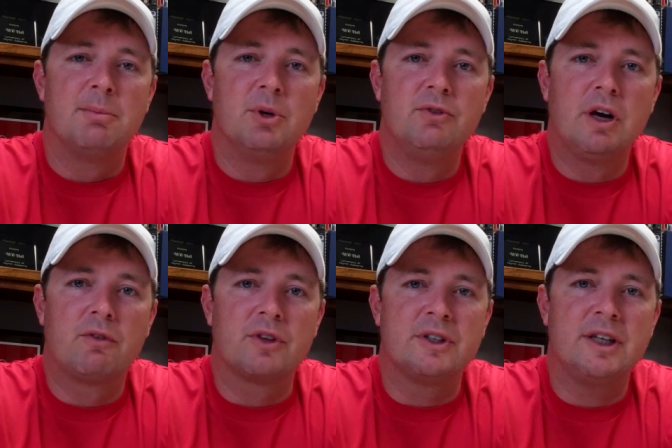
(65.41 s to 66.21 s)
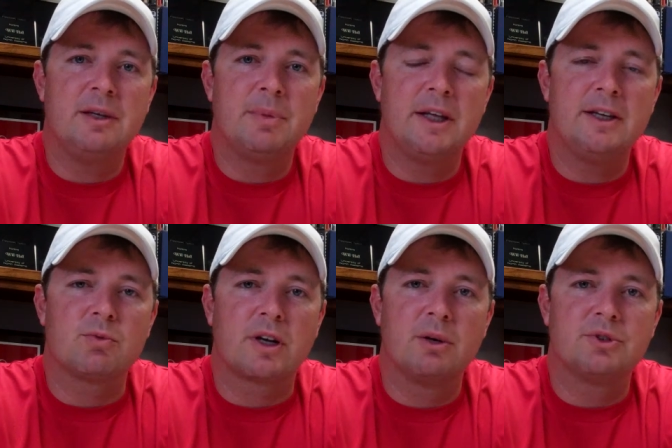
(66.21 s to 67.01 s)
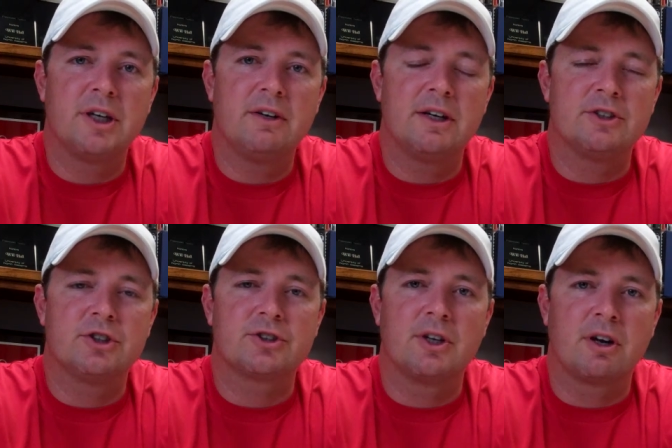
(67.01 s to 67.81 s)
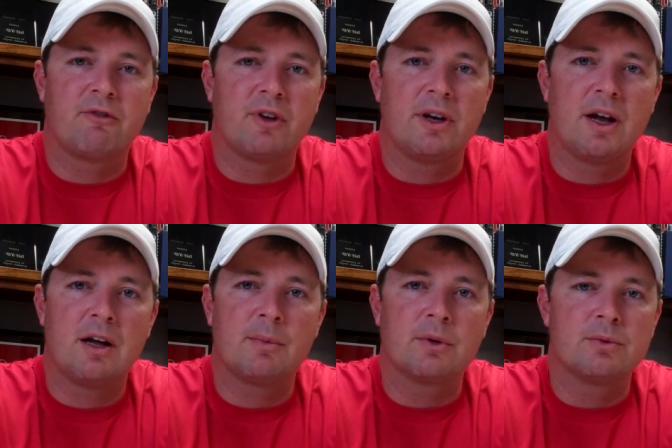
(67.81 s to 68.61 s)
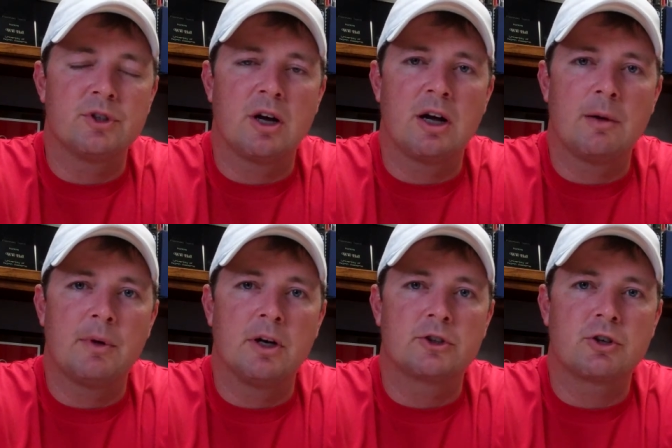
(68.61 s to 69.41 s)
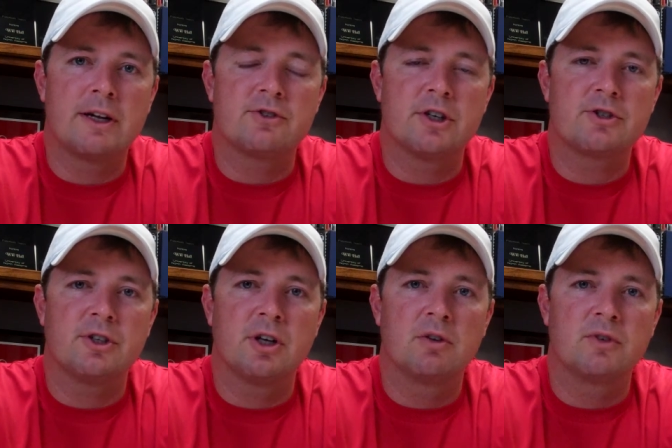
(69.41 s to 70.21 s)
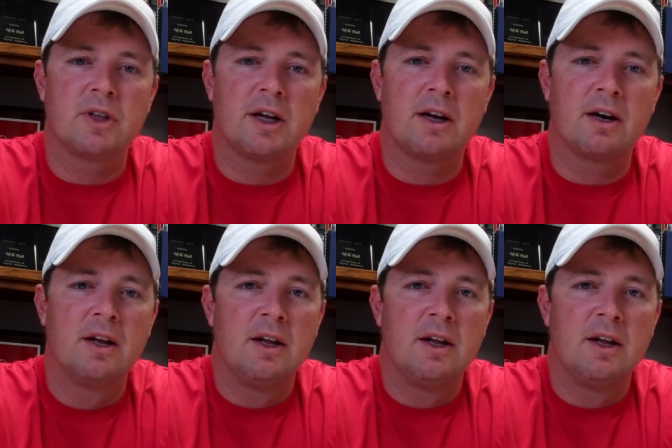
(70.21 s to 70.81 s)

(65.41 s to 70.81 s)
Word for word: moved over to the DBs with Coach Henry and has just done a phenomenal job uh, transitioning over there.